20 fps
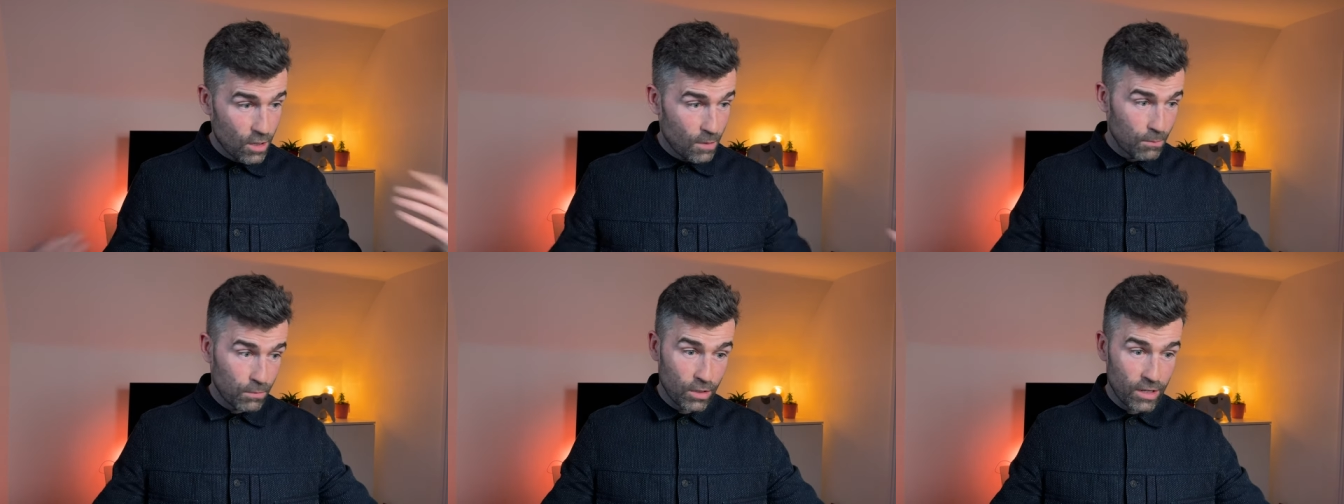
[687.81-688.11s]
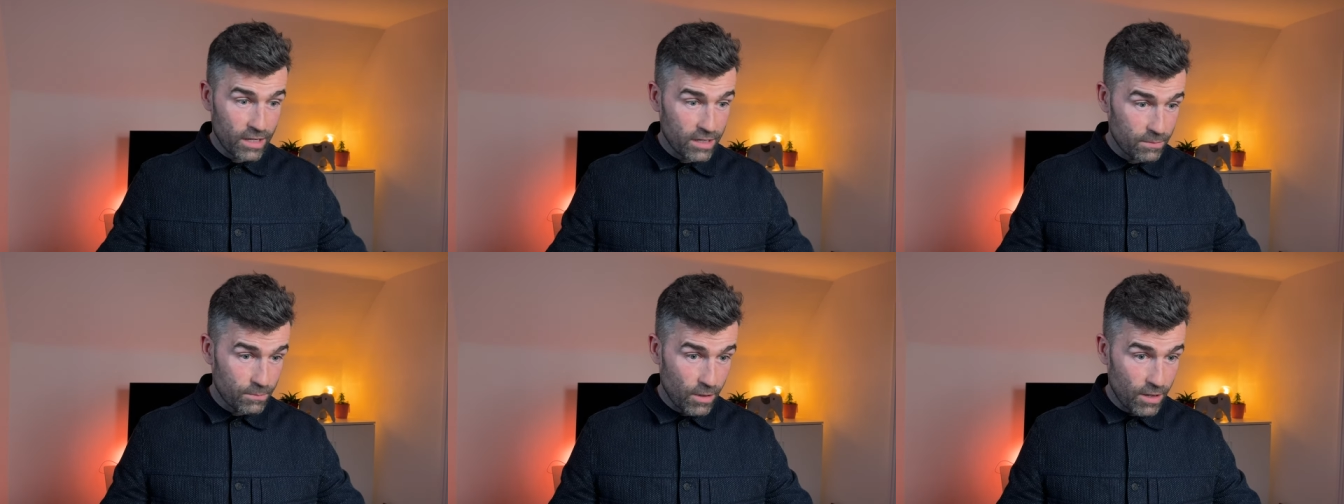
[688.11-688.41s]

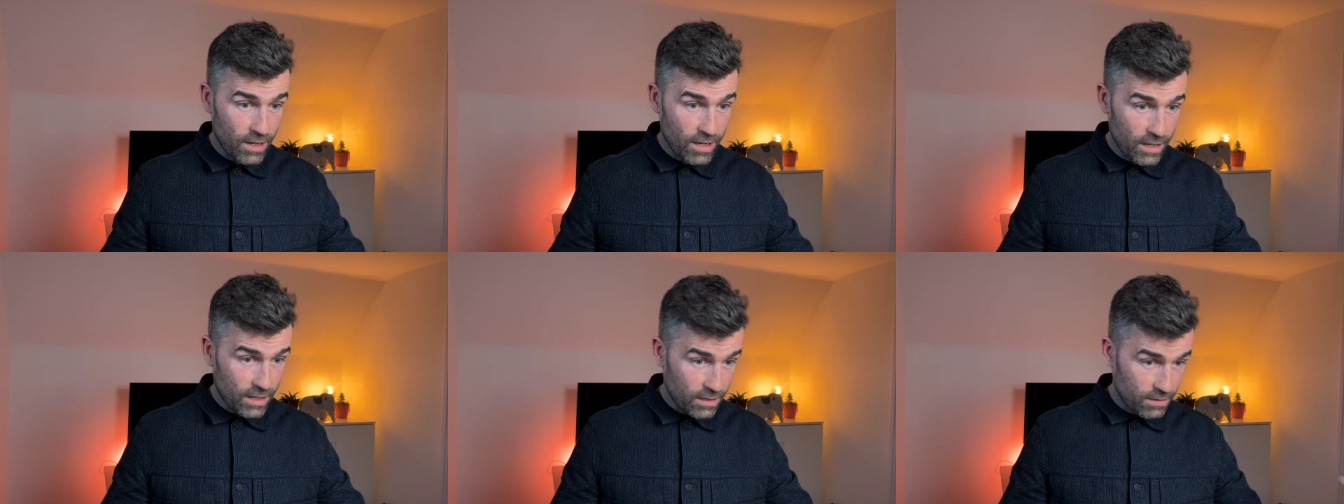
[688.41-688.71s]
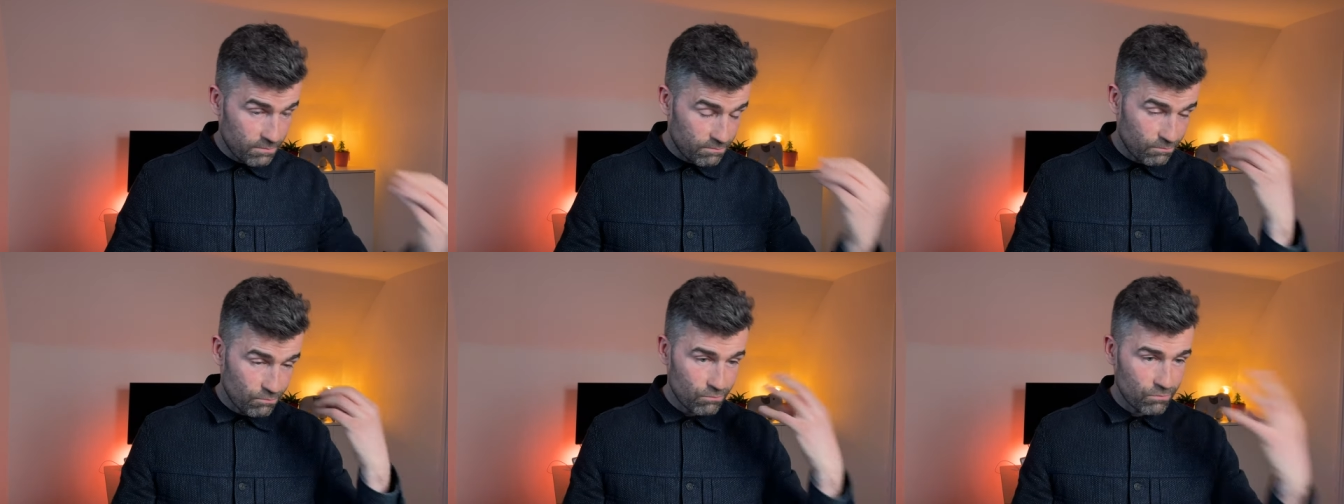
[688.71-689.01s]
blinded
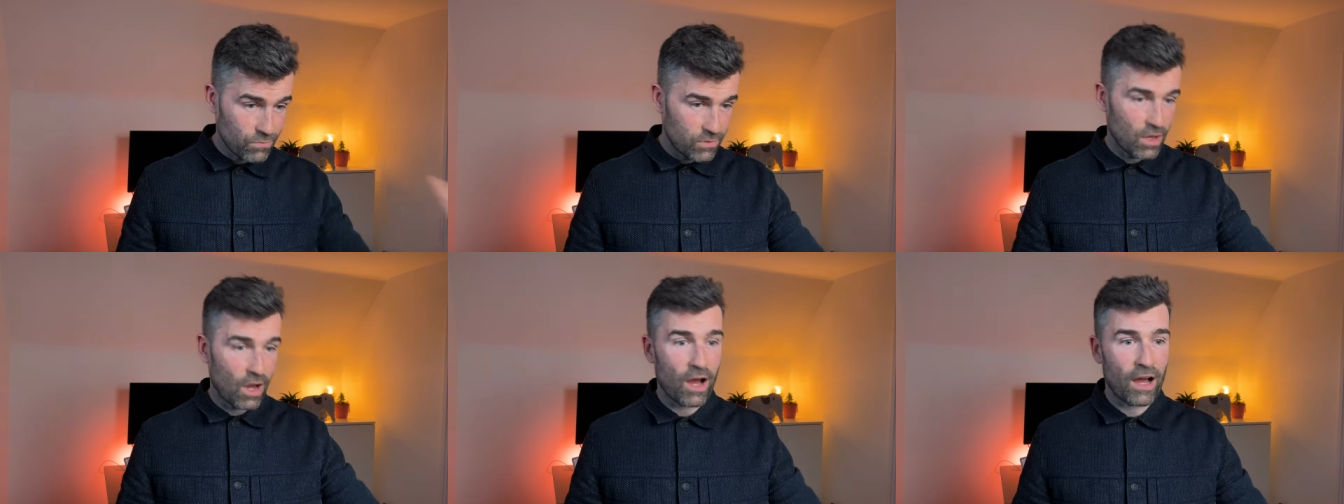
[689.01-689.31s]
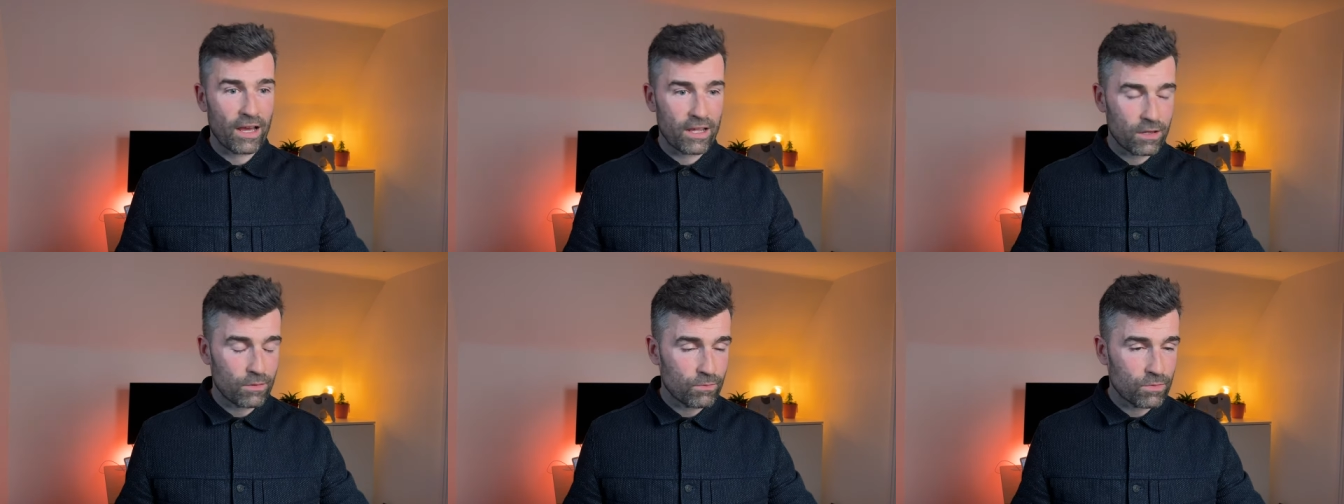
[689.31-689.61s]
by the
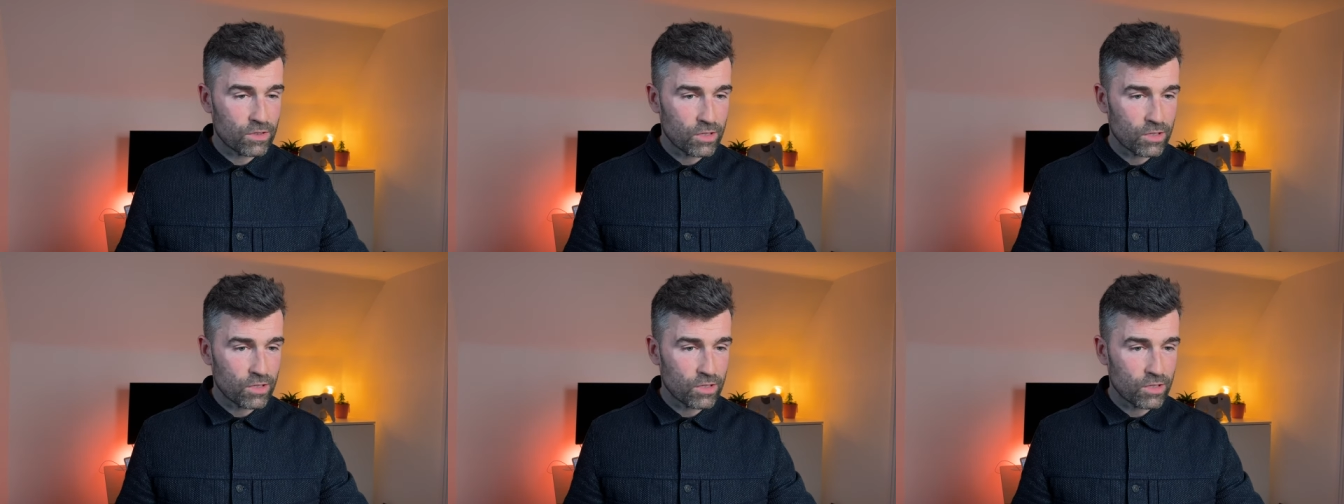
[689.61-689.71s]
item.